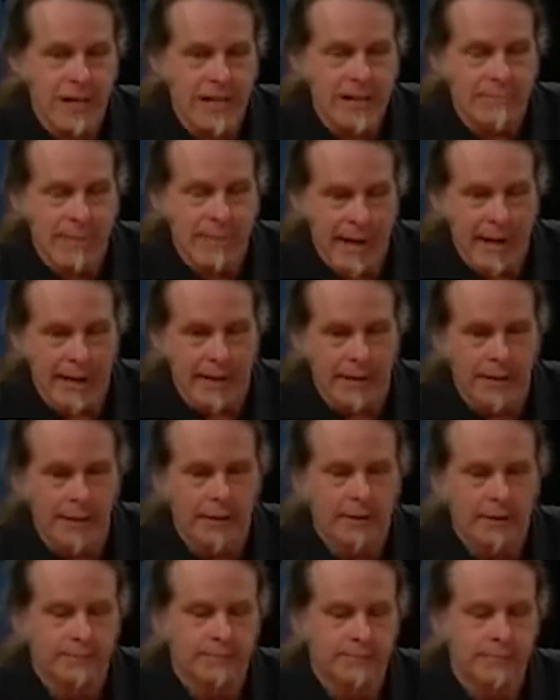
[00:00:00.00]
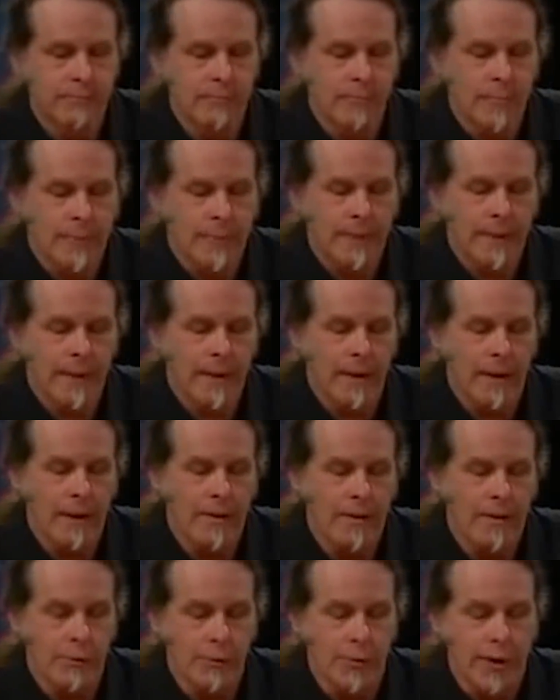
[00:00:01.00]
free men
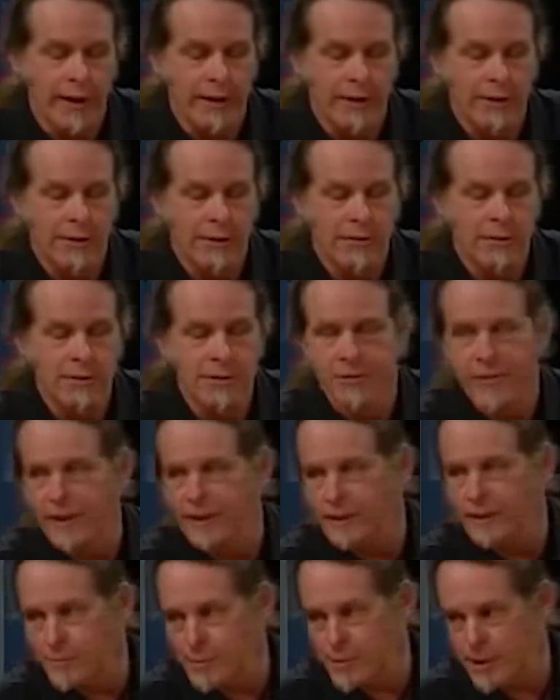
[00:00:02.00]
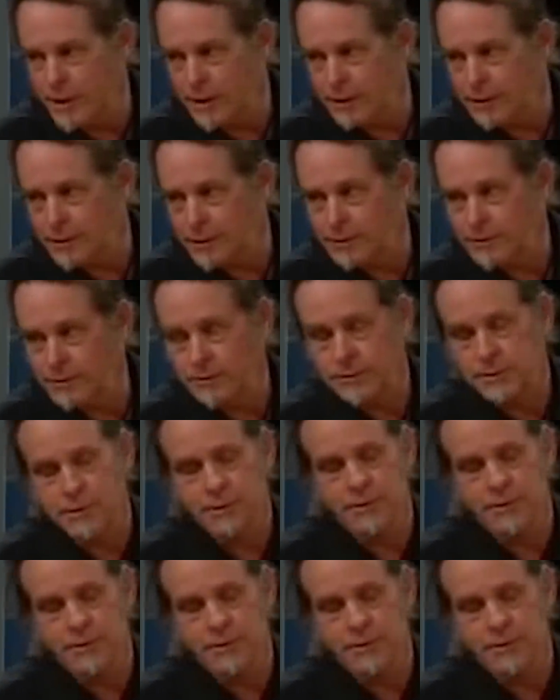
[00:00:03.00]
the right to defend themselves.